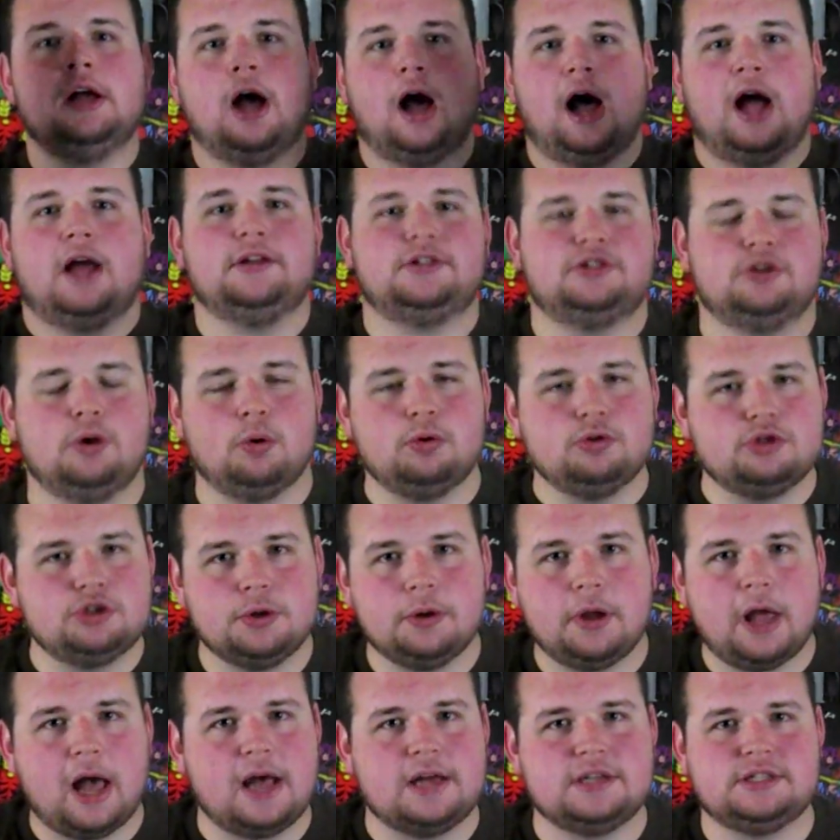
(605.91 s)
I told you
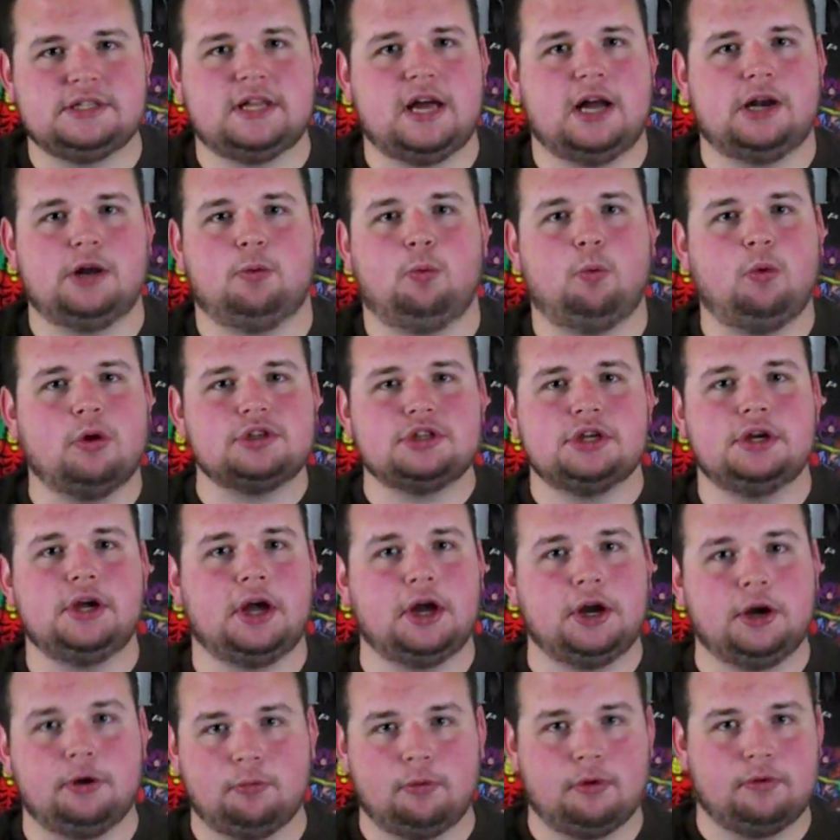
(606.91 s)
guys that I wasn't
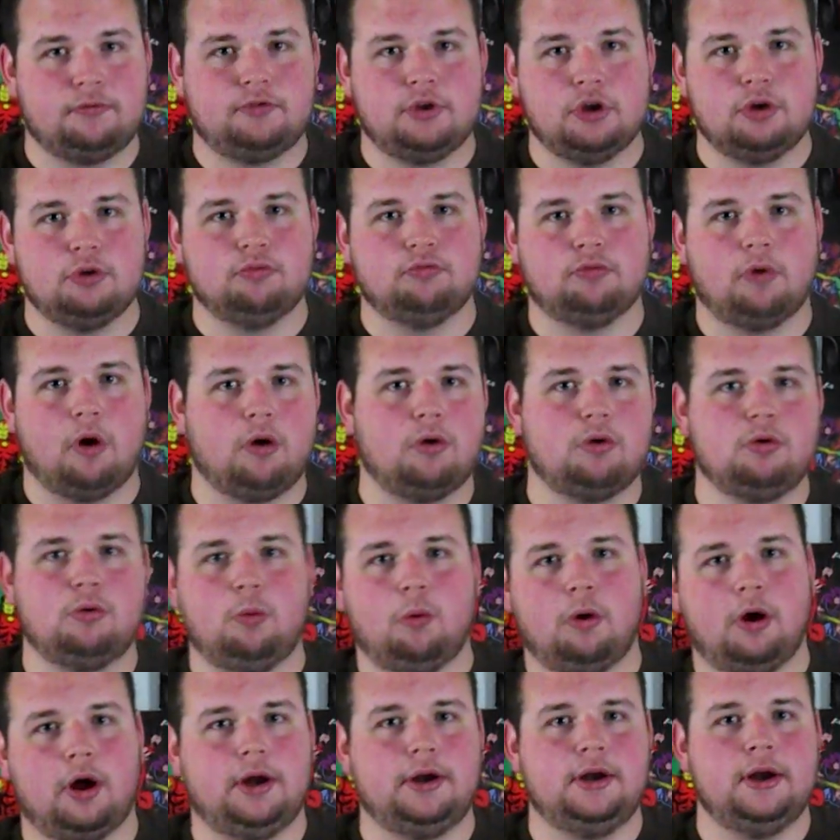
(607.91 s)
going to review Rogue
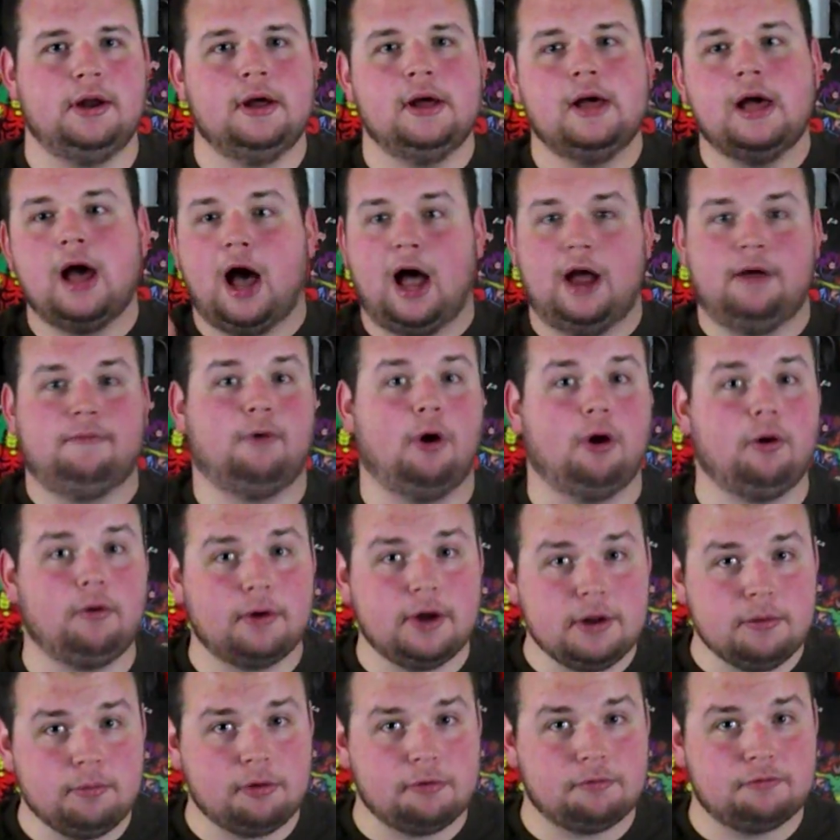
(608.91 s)
One. I've
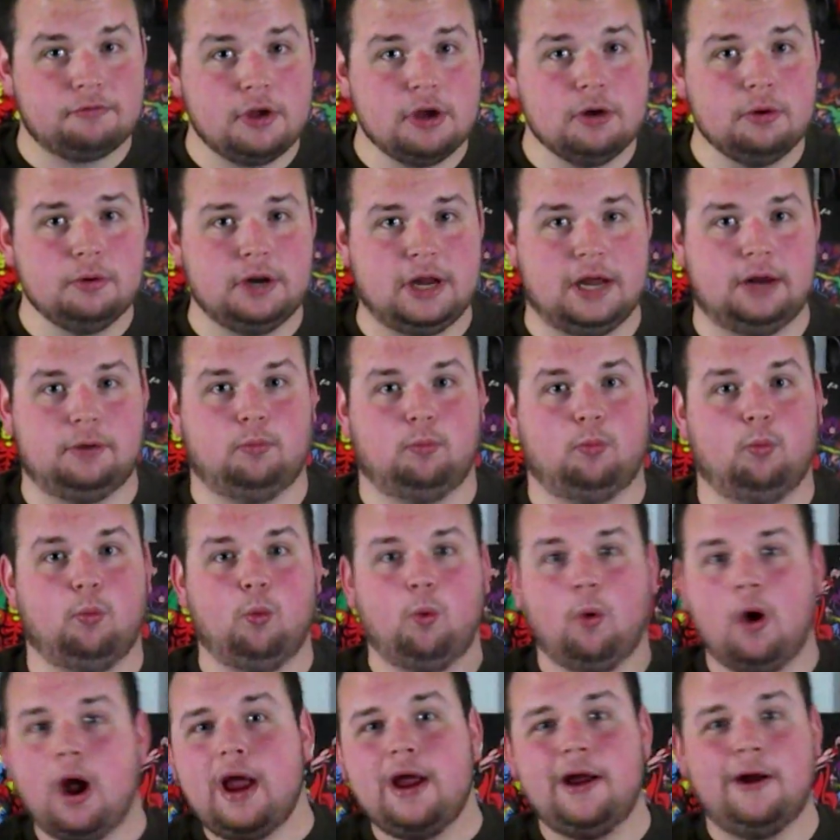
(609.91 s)
already reviewed it
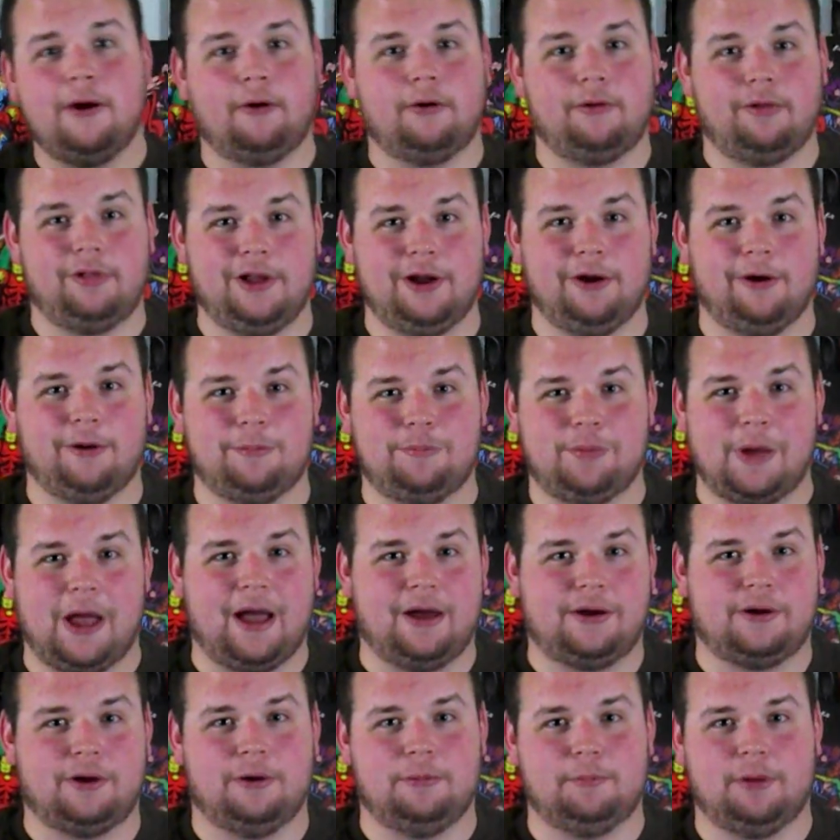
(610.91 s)
way earlier
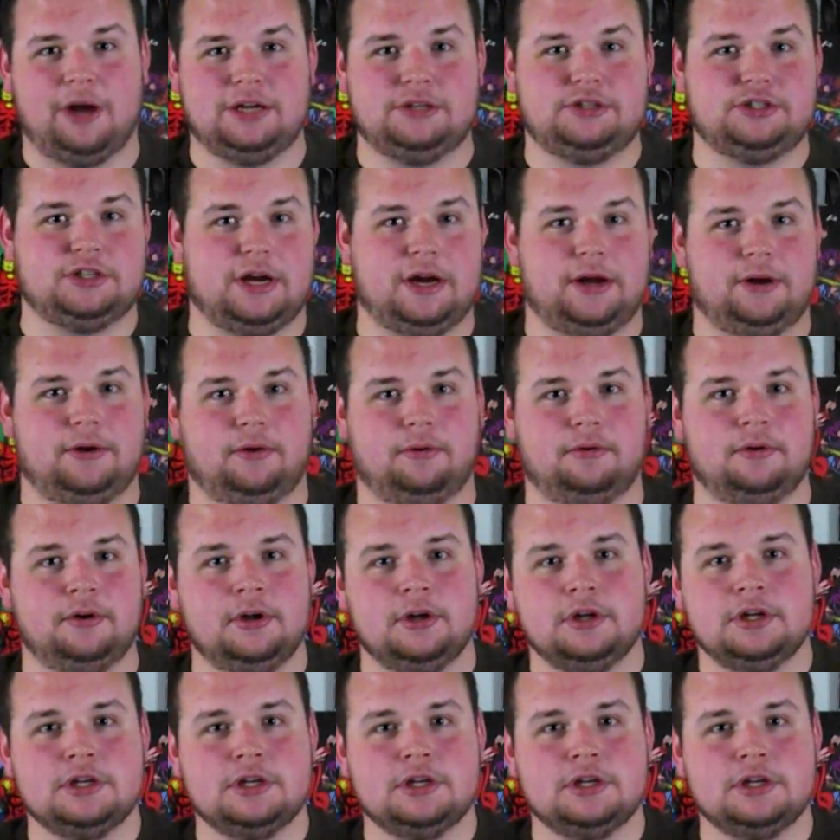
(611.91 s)
back on my channel.